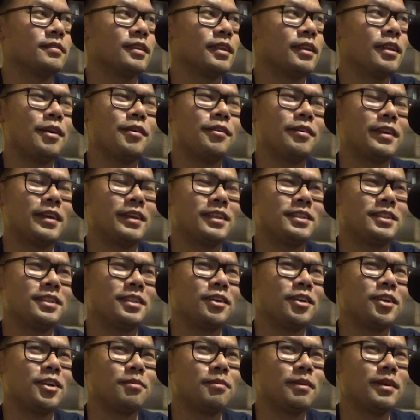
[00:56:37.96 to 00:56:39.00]
I never actually
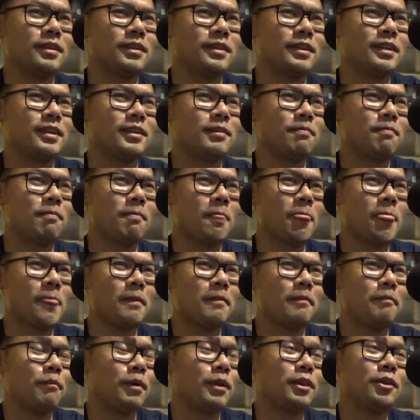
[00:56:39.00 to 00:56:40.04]
thought about that.
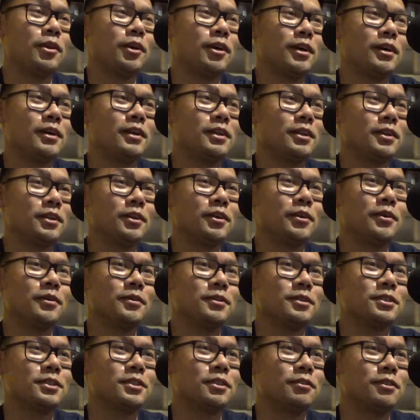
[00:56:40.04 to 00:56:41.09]
But there are,
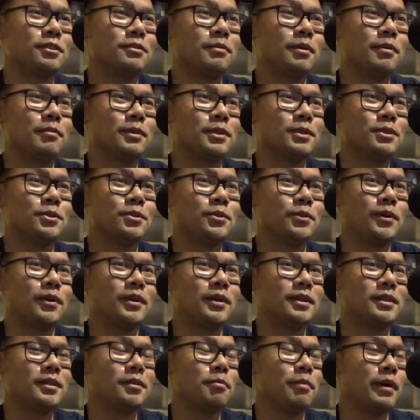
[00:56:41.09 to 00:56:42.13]
service members who
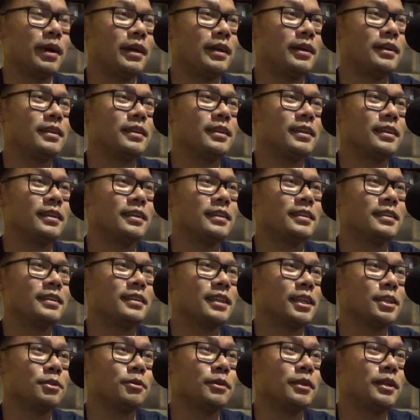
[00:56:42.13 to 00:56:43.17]
are in a band, and
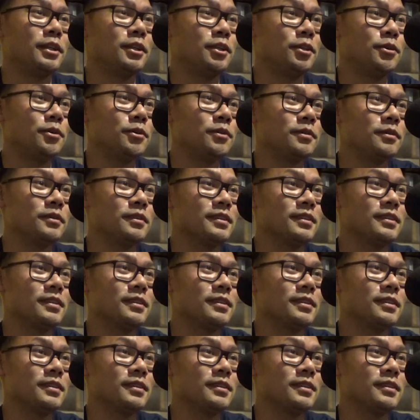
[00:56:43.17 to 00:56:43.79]
that's what they do.